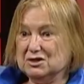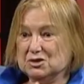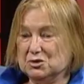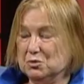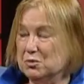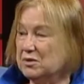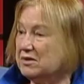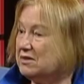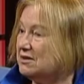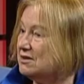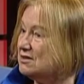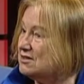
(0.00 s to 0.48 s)
it's
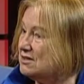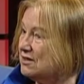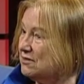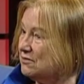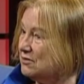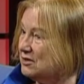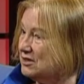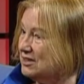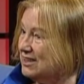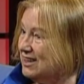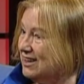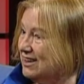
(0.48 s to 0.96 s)
with us
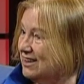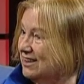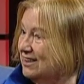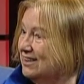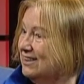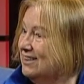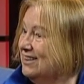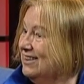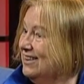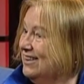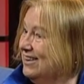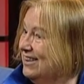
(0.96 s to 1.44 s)
every day.
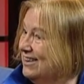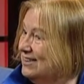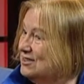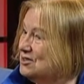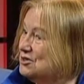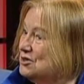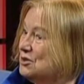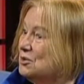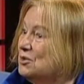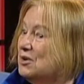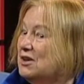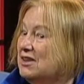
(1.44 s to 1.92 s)
Yeah. And
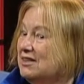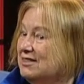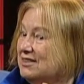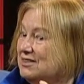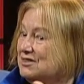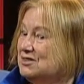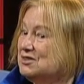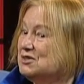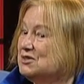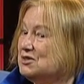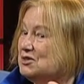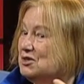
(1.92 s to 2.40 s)
so
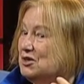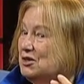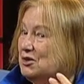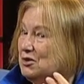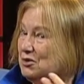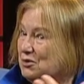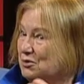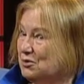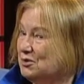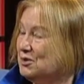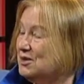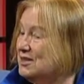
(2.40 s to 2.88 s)
this is
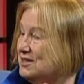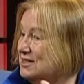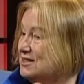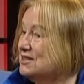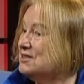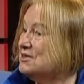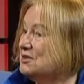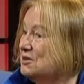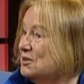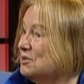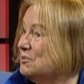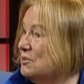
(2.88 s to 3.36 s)

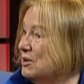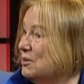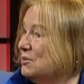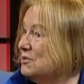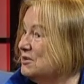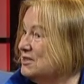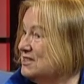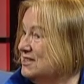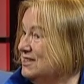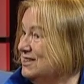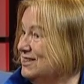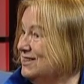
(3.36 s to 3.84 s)
increasingly the way
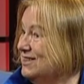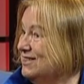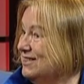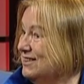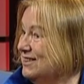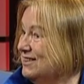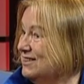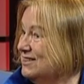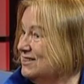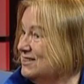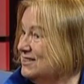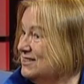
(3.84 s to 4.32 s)
we're seeing
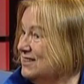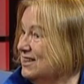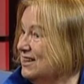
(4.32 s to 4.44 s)
things.